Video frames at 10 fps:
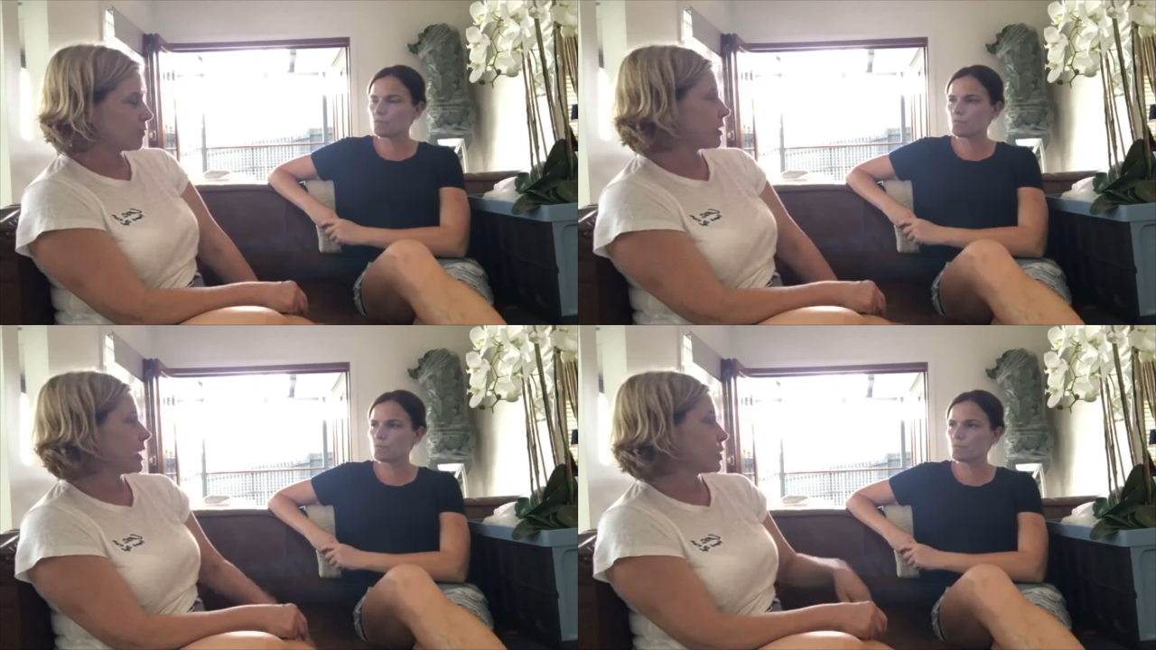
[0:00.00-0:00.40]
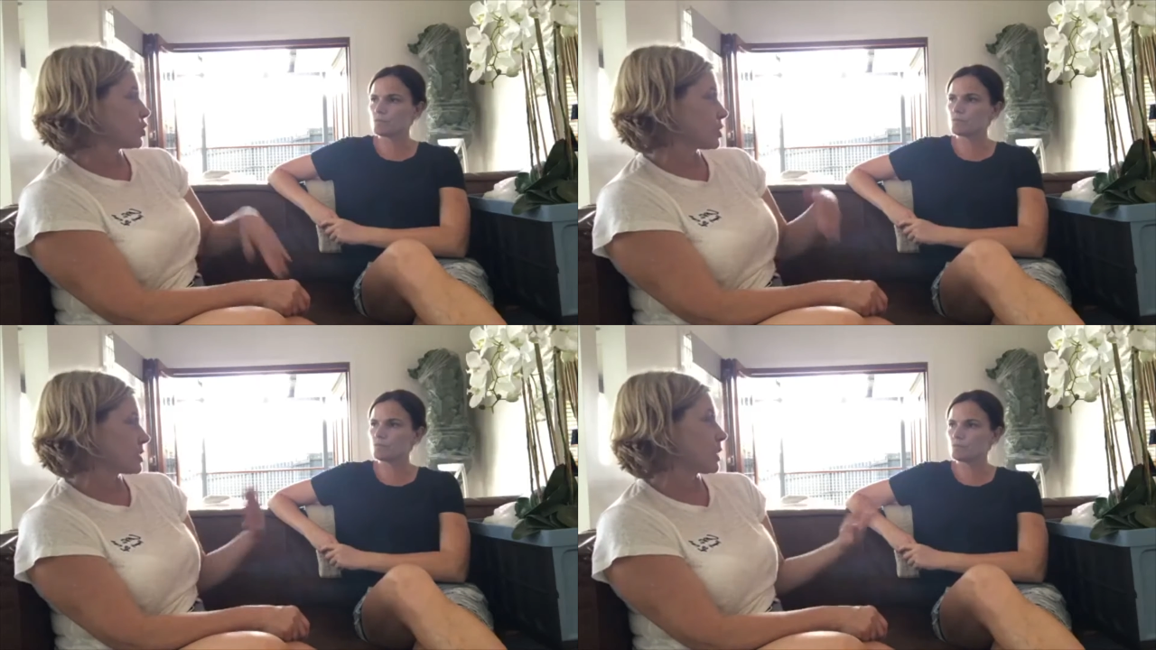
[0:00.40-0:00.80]
Speaker 1: we've
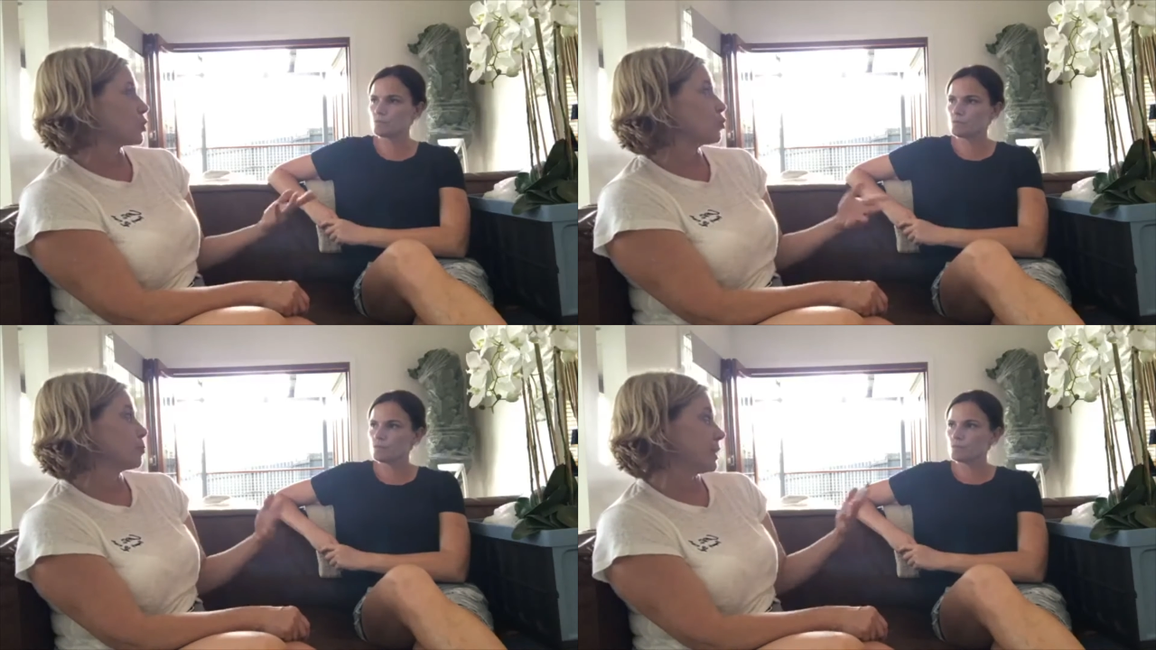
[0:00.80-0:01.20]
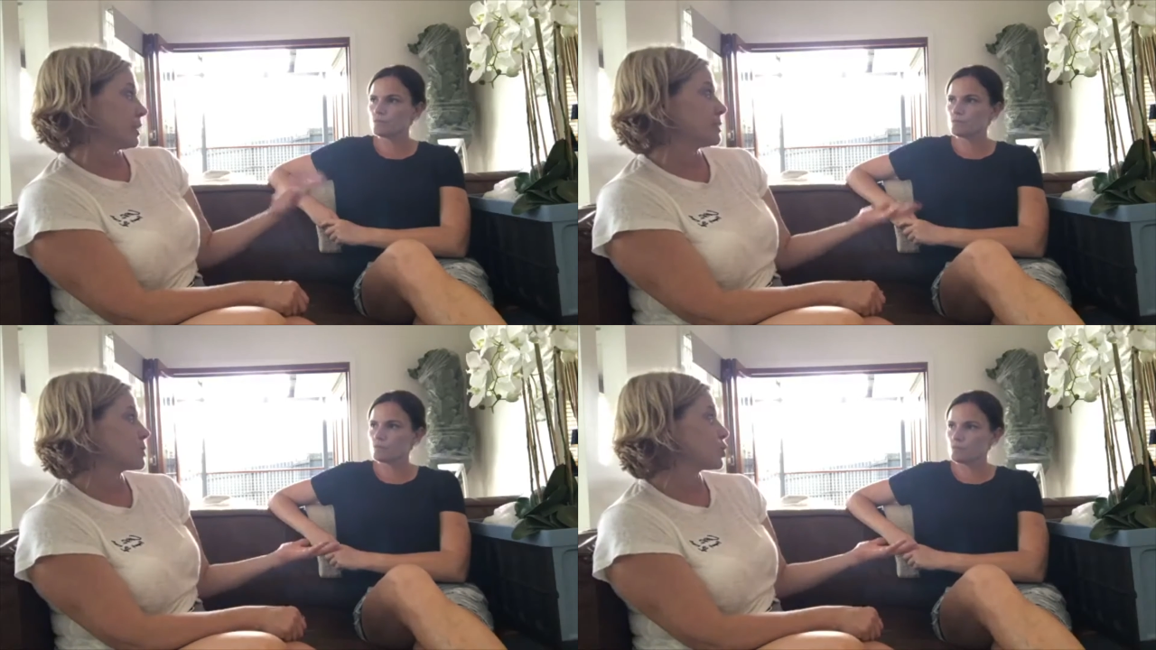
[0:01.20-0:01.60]
allowed you to take your
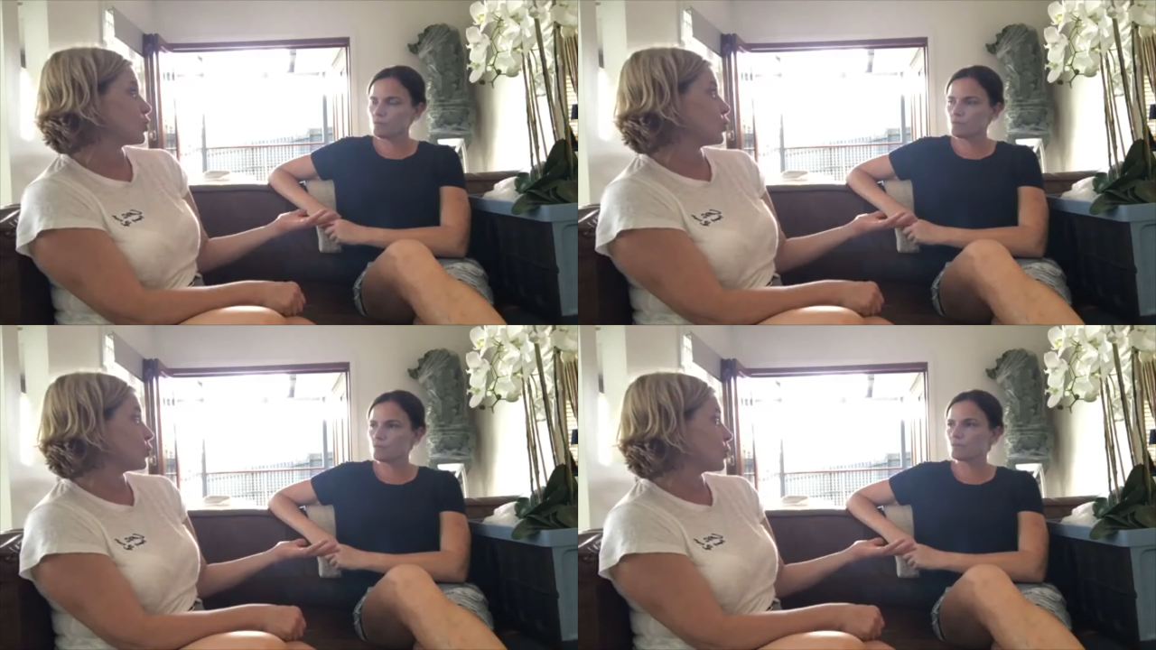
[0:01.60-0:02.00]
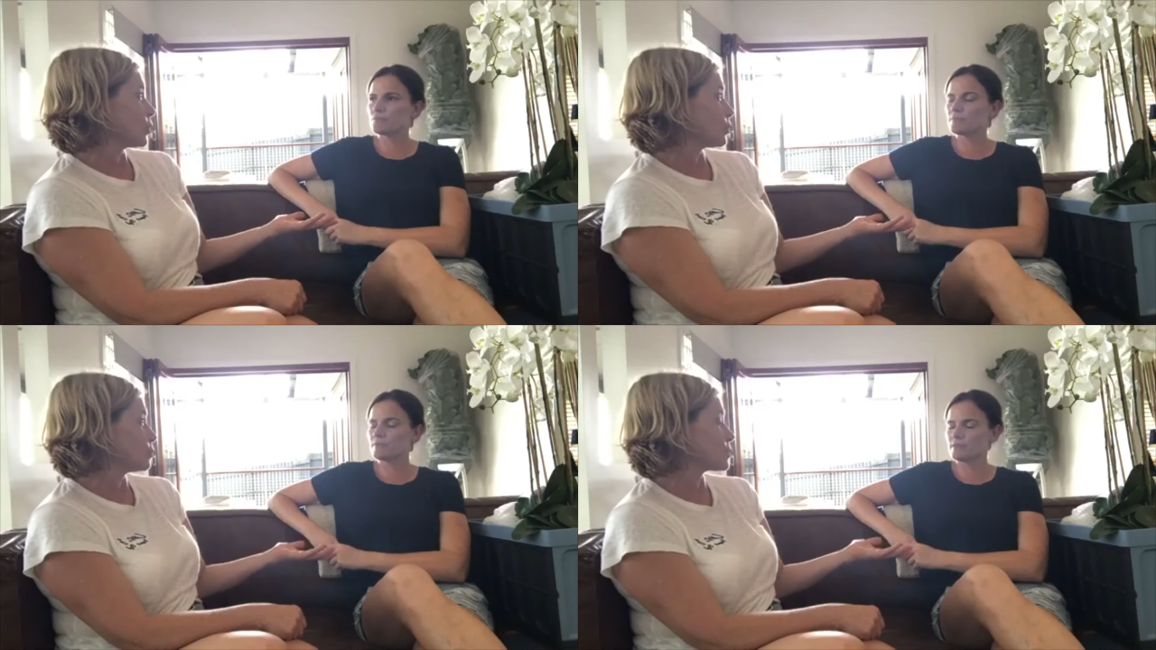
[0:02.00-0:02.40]
beds to the new
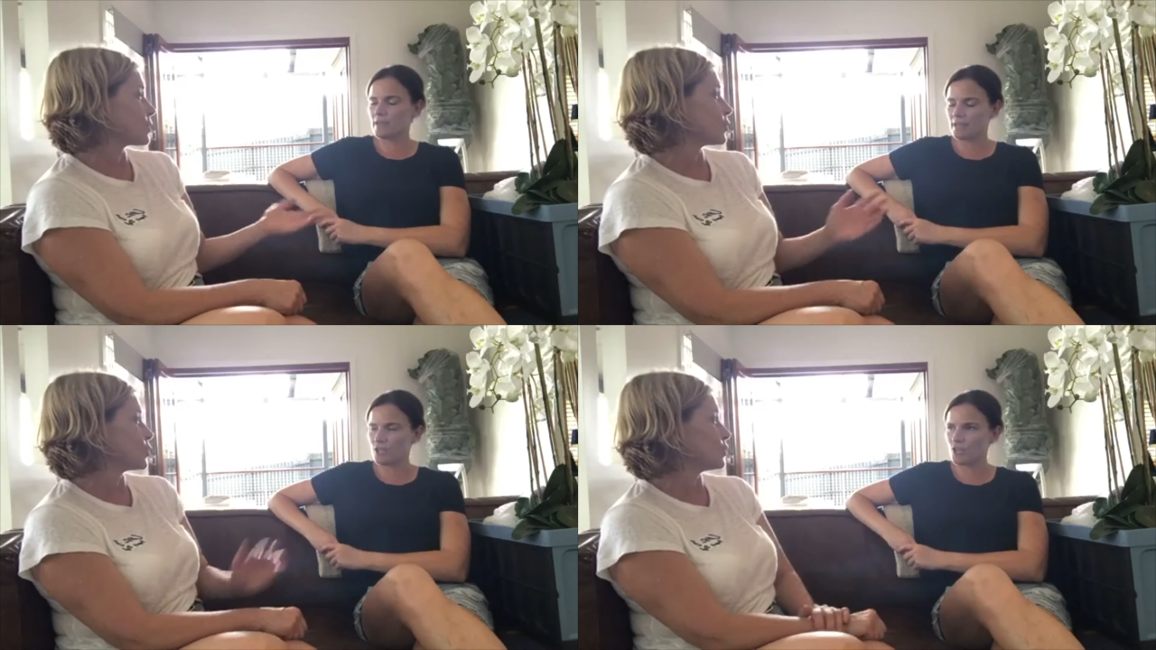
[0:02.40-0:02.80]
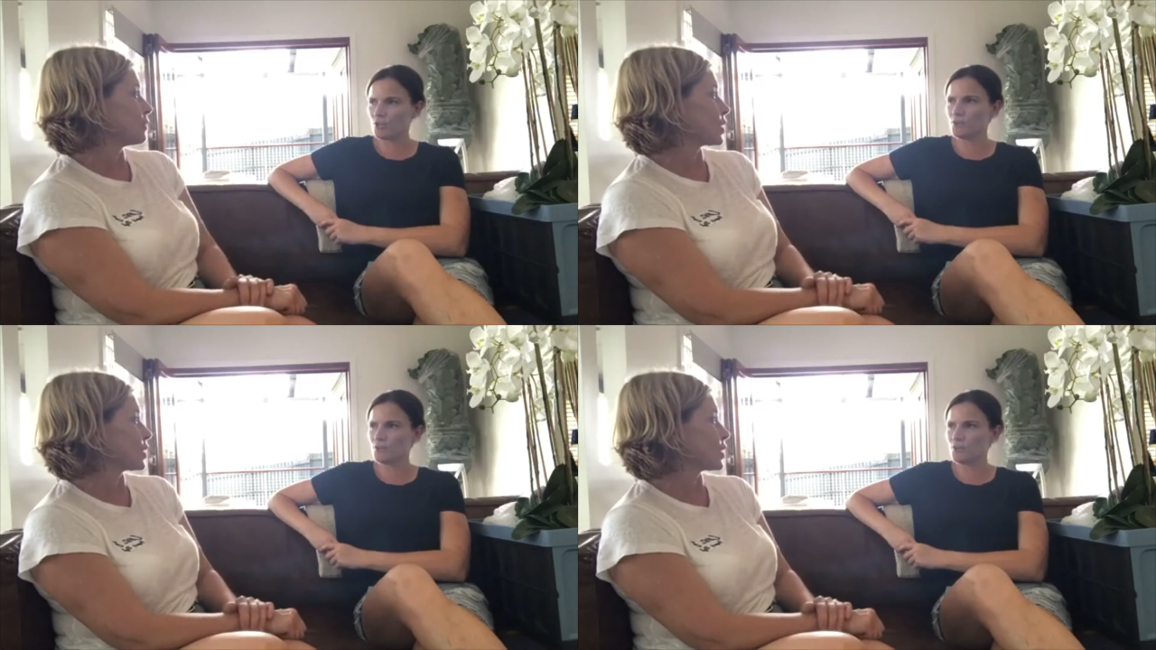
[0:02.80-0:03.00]
home, so Thank that you.